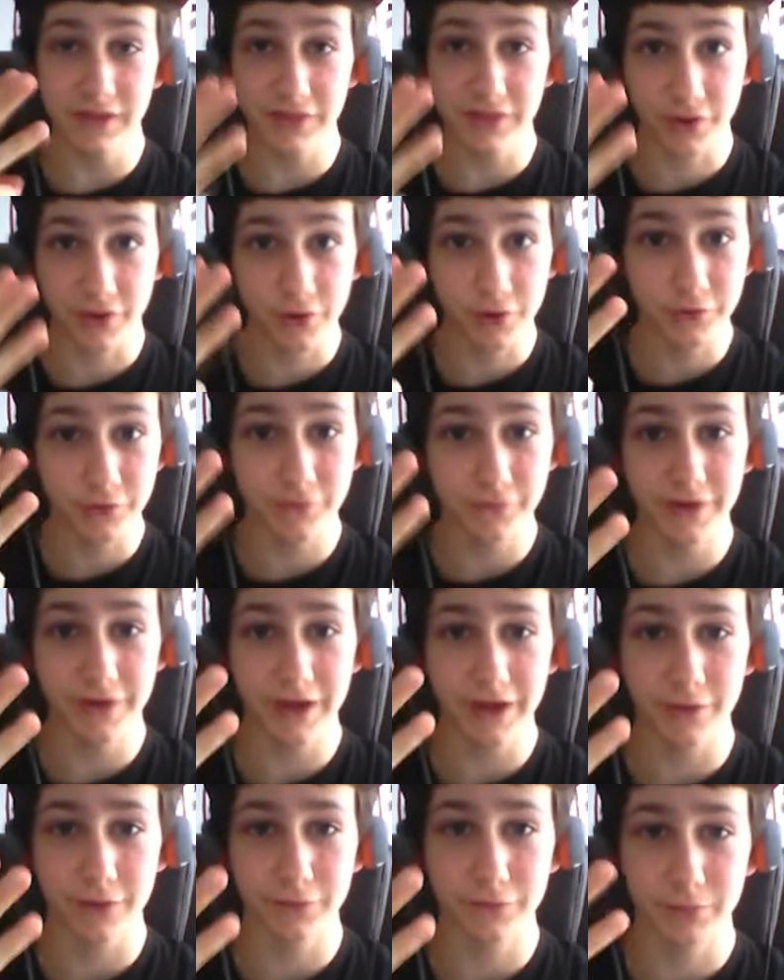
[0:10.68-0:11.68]
third
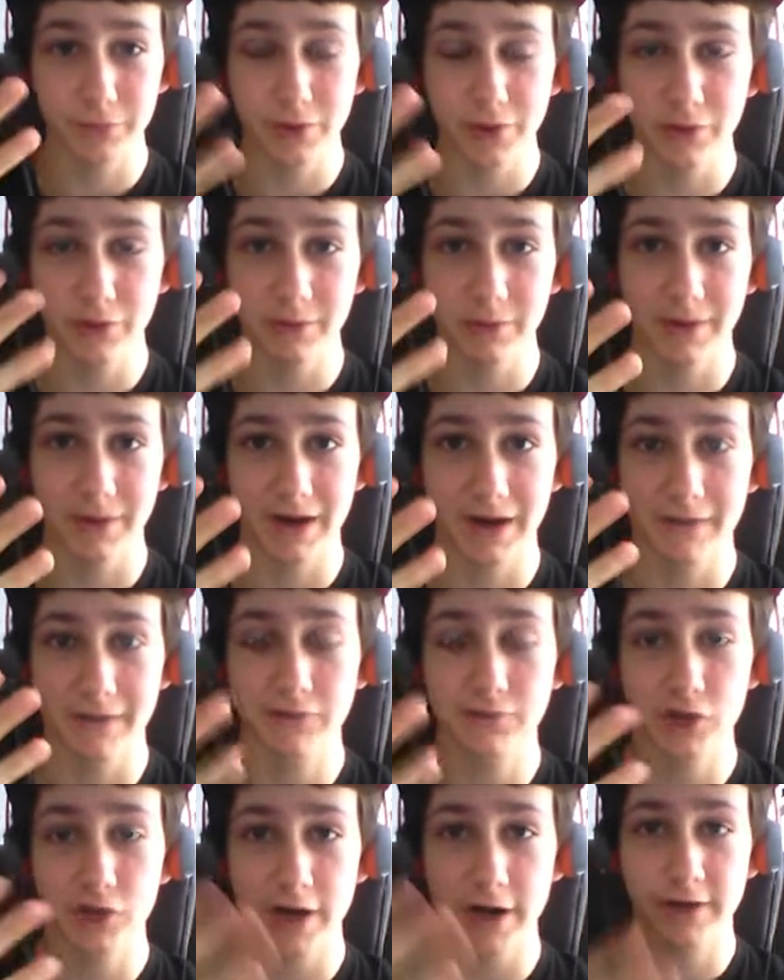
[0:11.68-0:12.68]
video for Pokemon
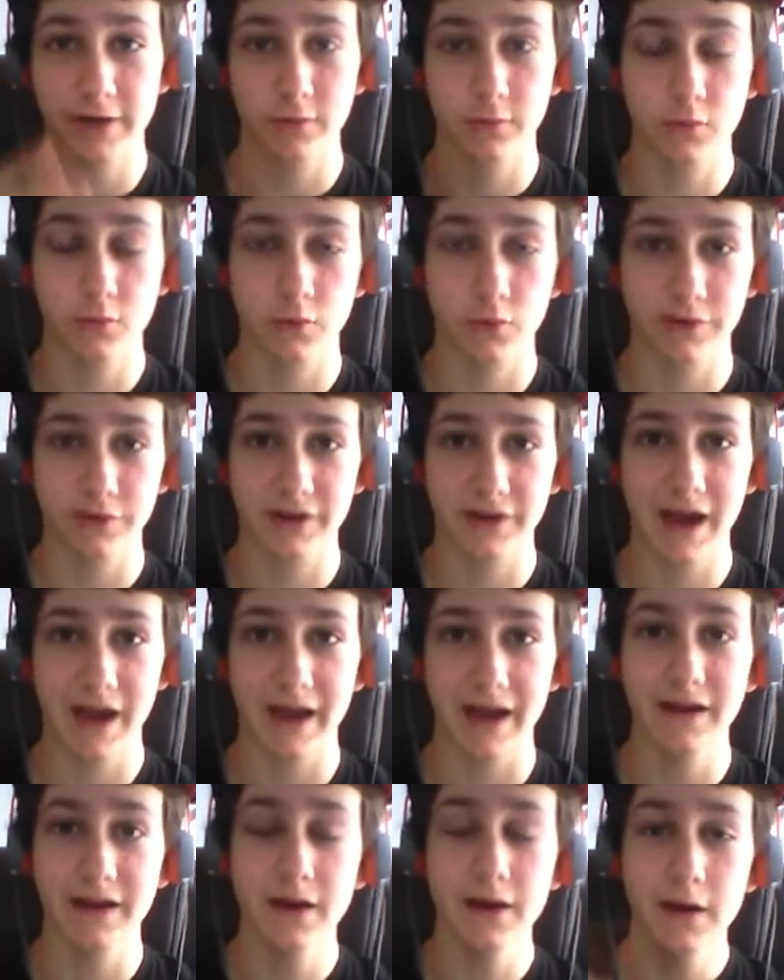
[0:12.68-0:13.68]
I've tried to record
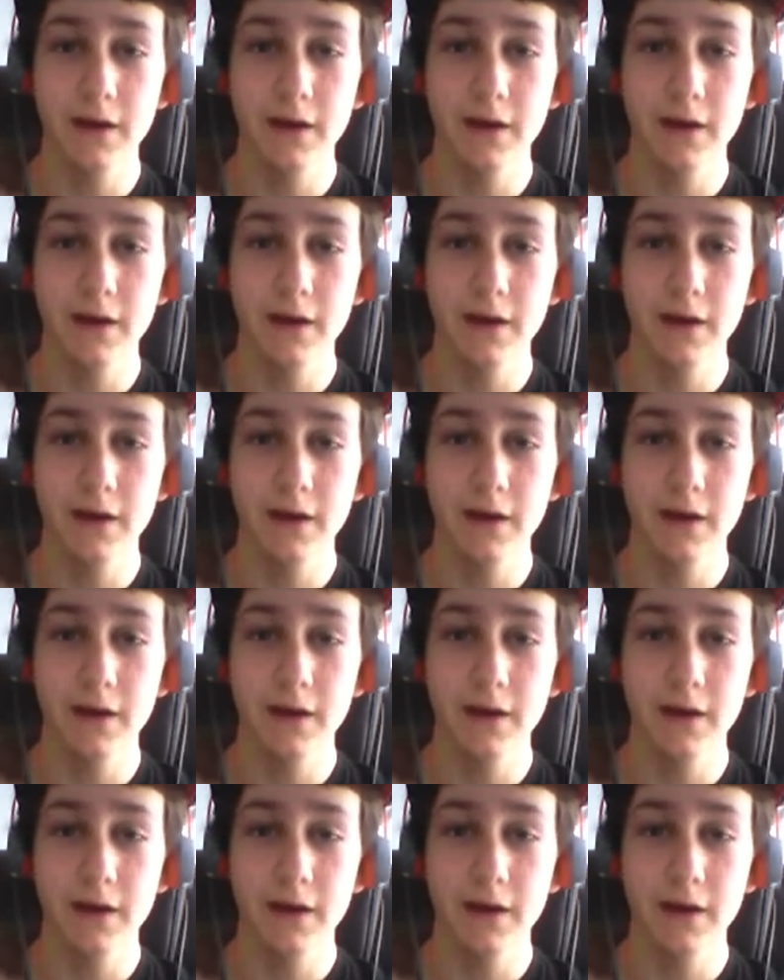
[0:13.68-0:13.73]
today.